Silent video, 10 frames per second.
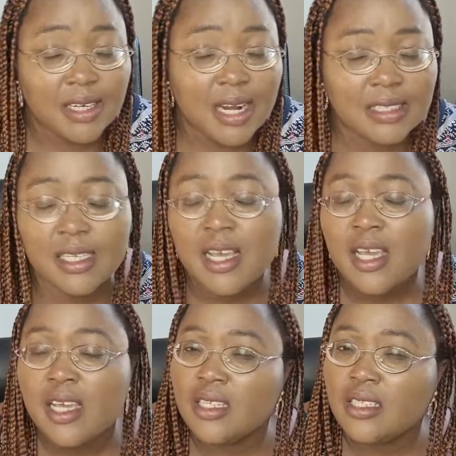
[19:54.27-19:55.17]
ranting,
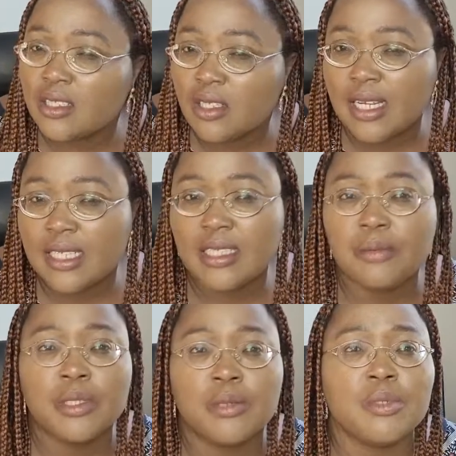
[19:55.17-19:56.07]
it is
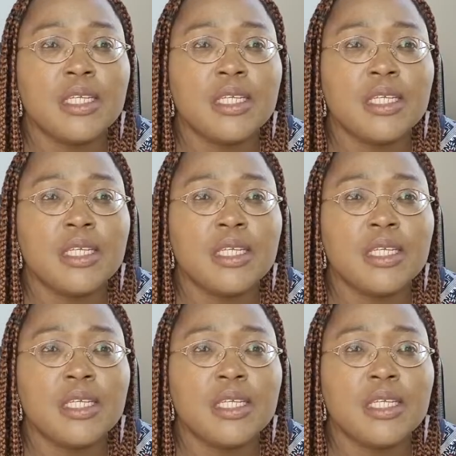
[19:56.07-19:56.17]
unacceptable.